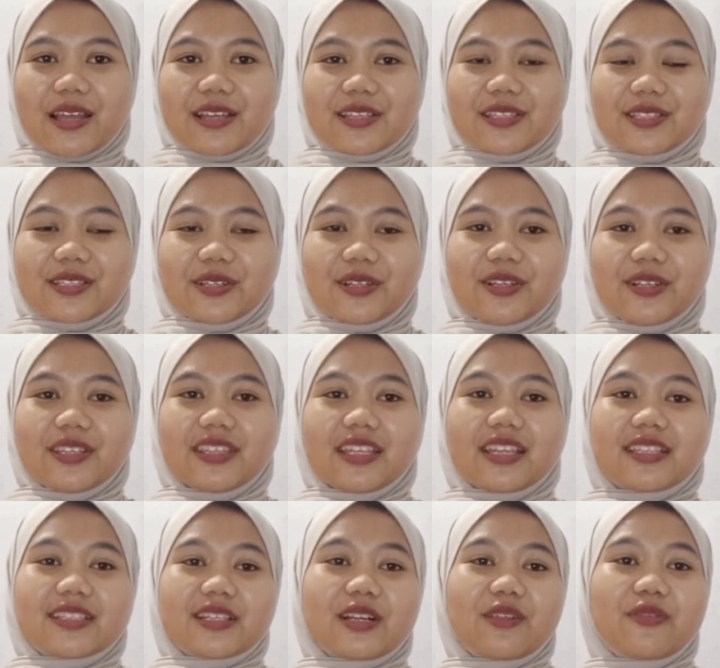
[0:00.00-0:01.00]
So
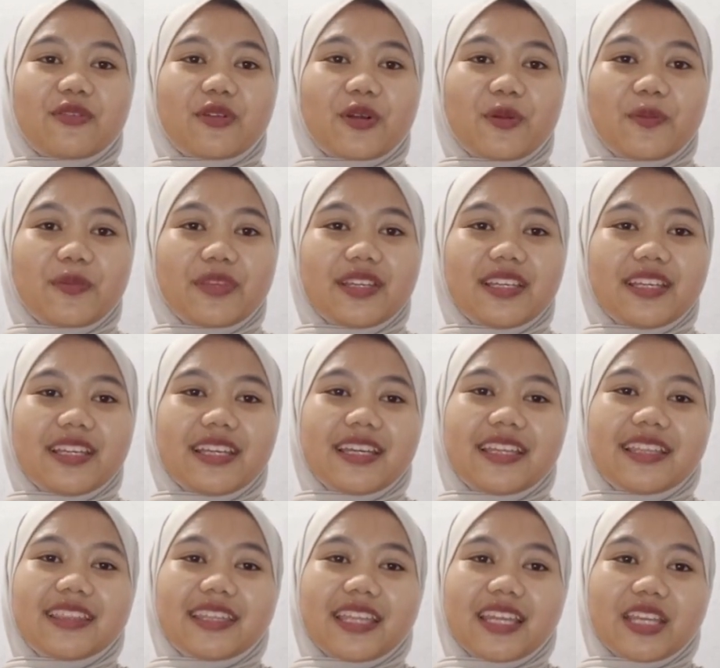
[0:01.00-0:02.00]
that's all for me.
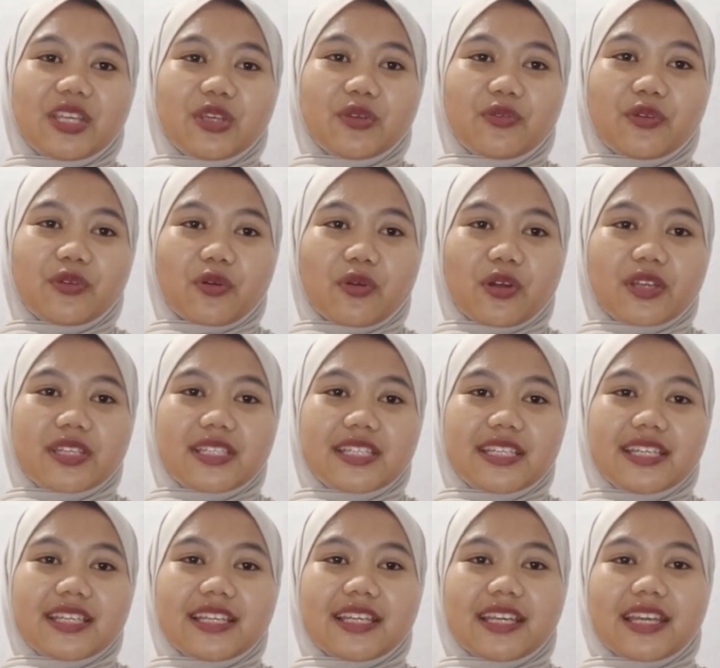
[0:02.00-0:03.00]
Thank you for
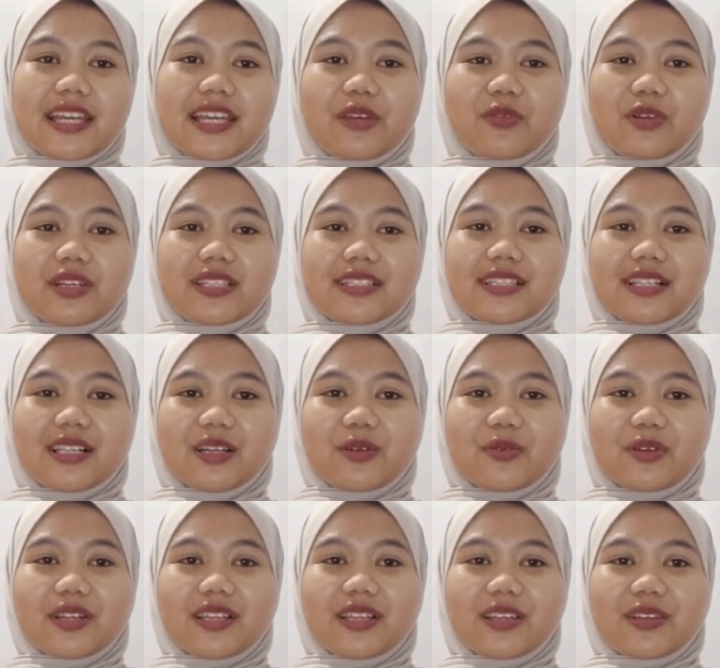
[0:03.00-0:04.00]
watching and
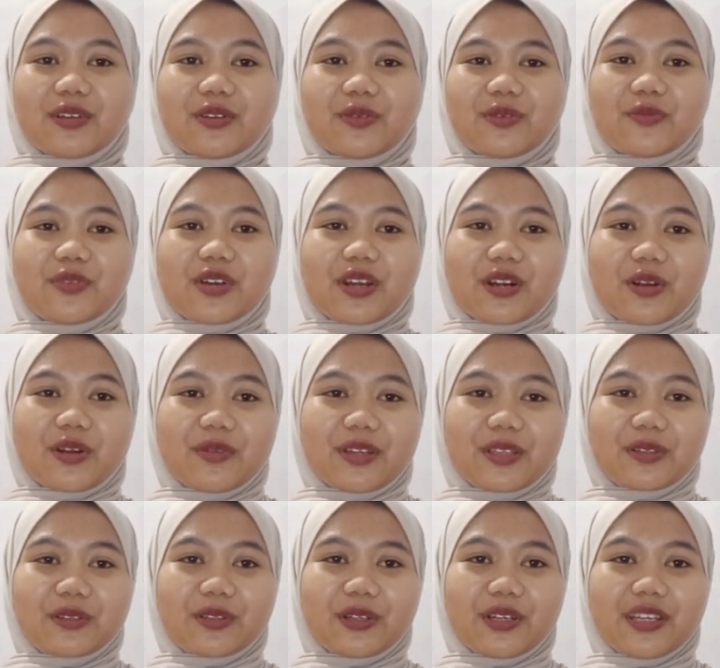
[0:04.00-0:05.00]
wassalamualaikum
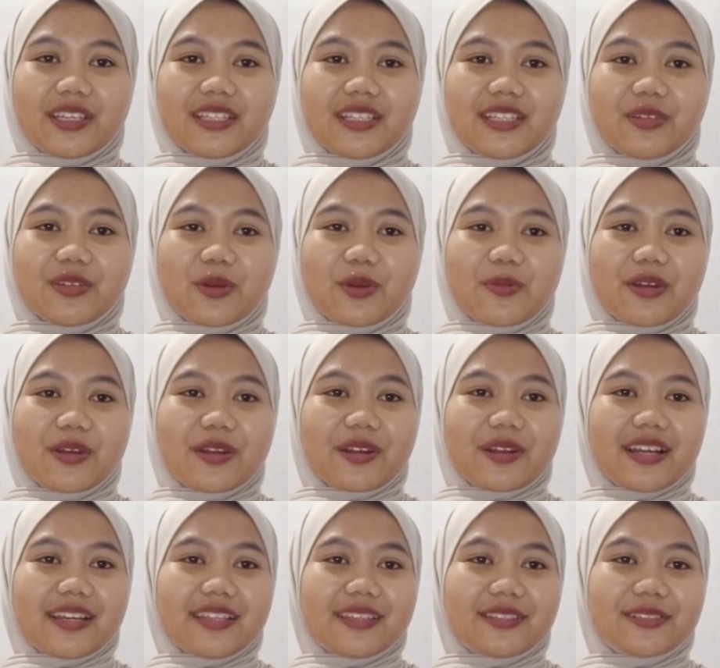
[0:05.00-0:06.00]
warahmatullahi
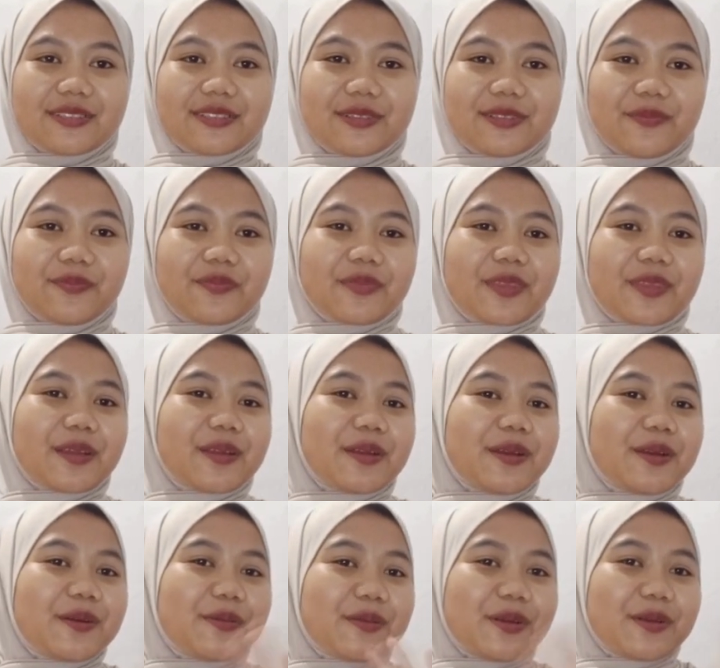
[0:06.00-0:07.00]
wabarakatuh.
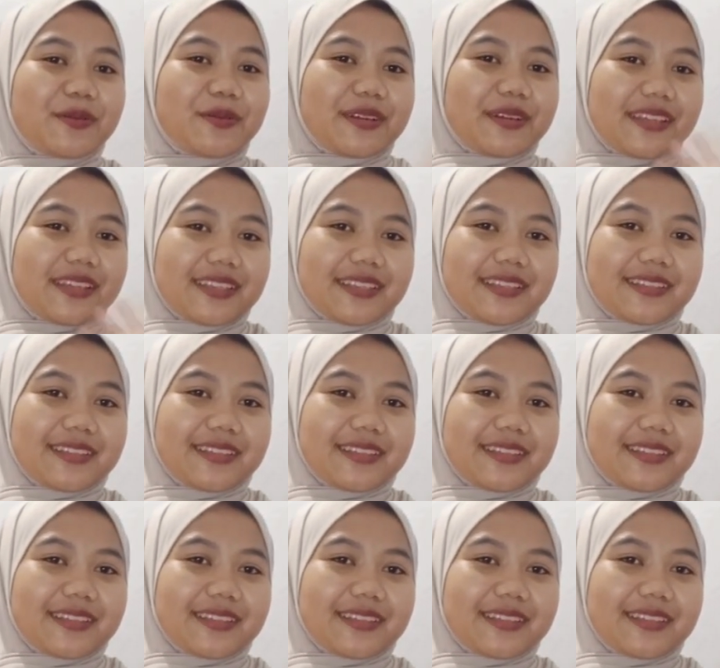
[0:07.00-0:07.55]
Bye bye.